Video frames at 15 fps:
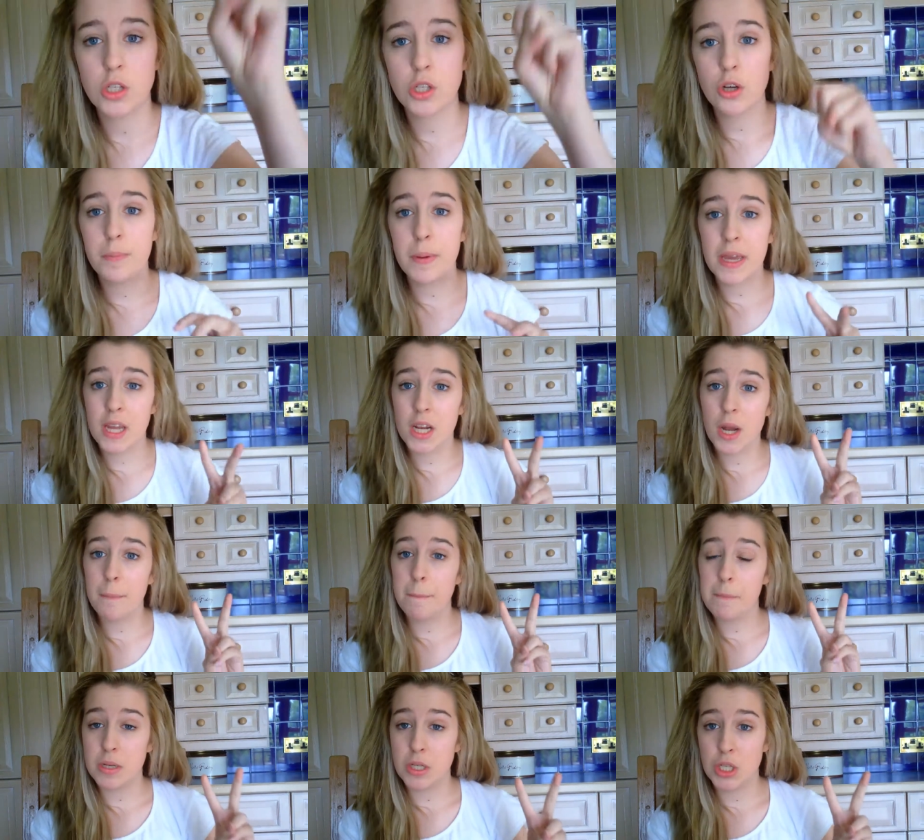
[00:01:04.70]
Topic
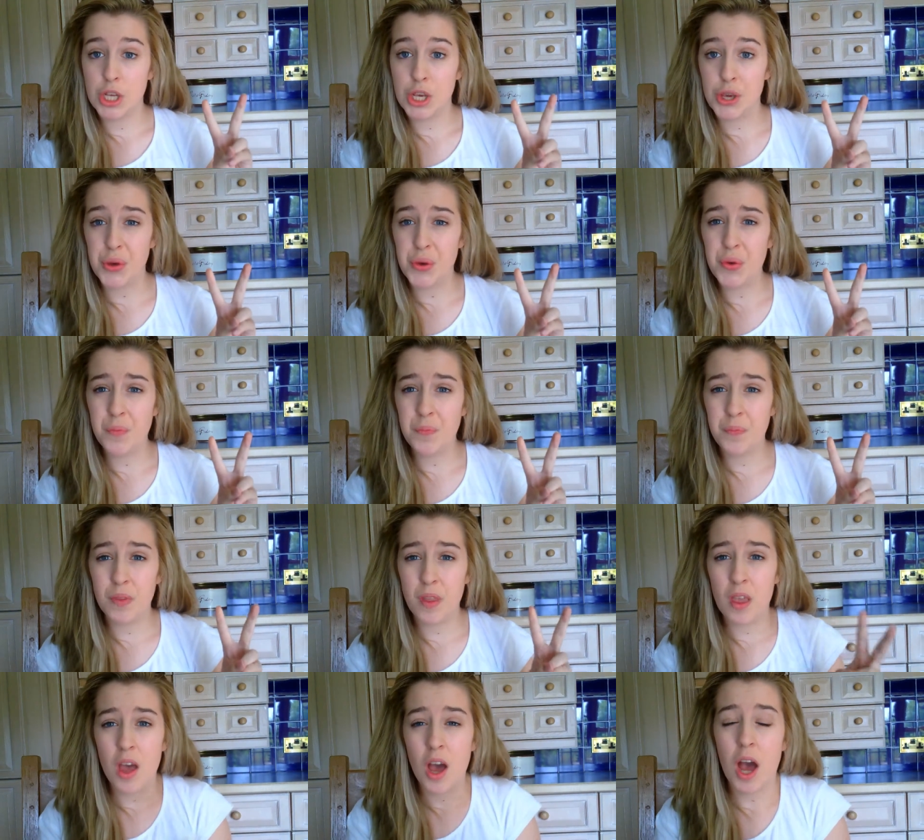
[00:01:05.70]
number two.
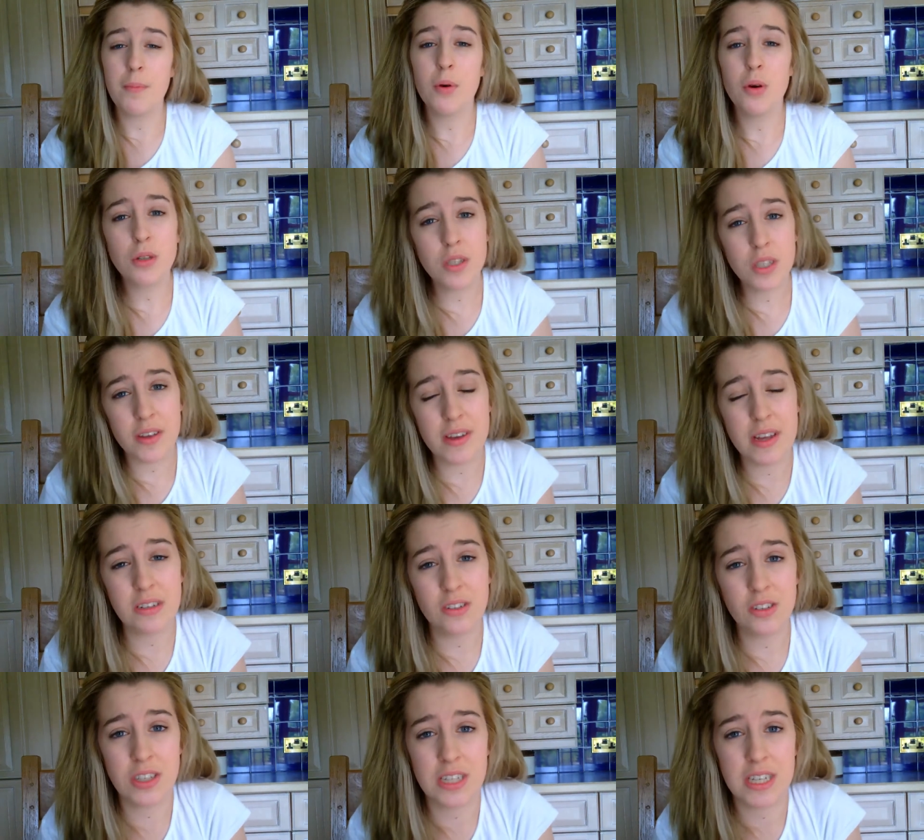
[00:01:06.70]
I'm also
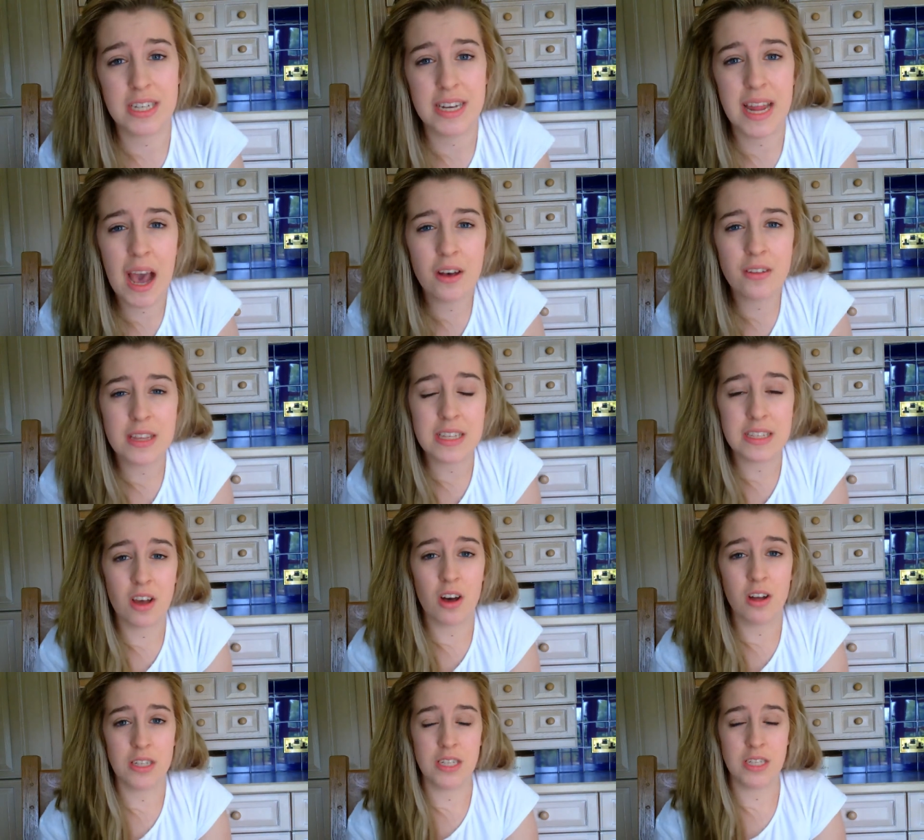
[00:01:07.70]
interested in how these
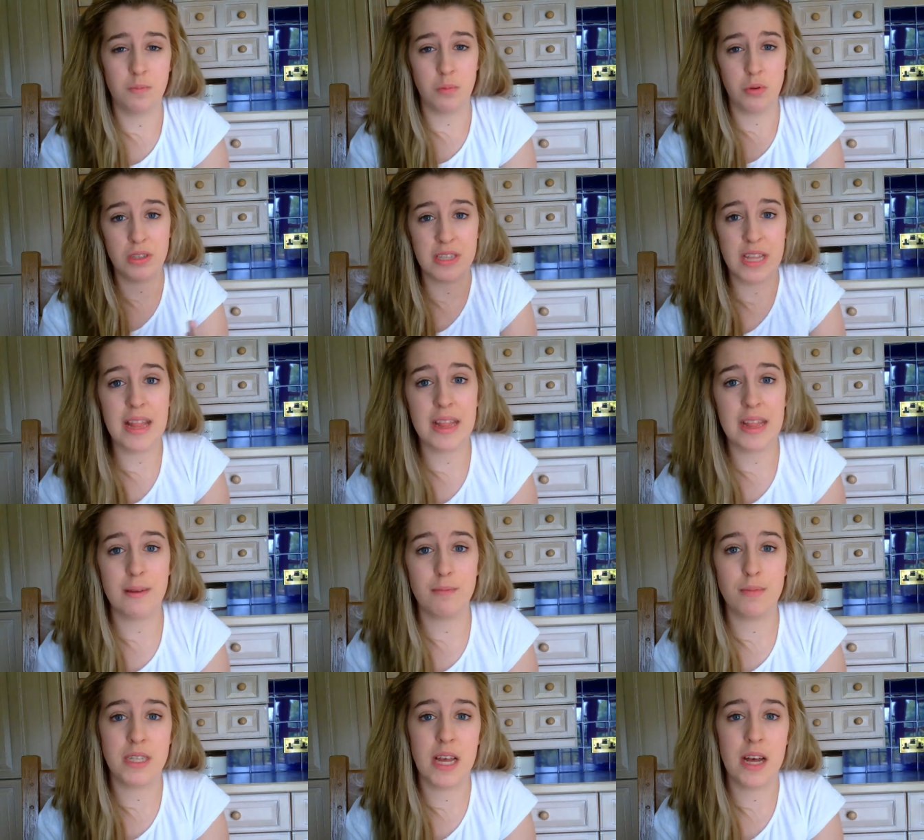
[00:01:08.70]
artists present
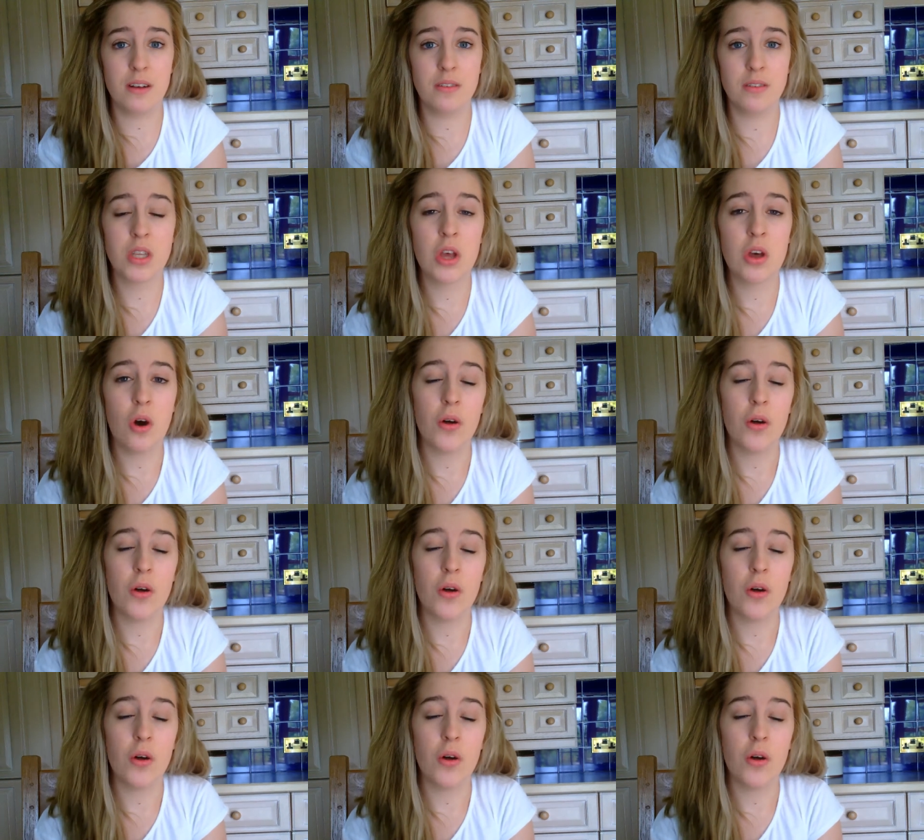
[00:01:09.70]
themselves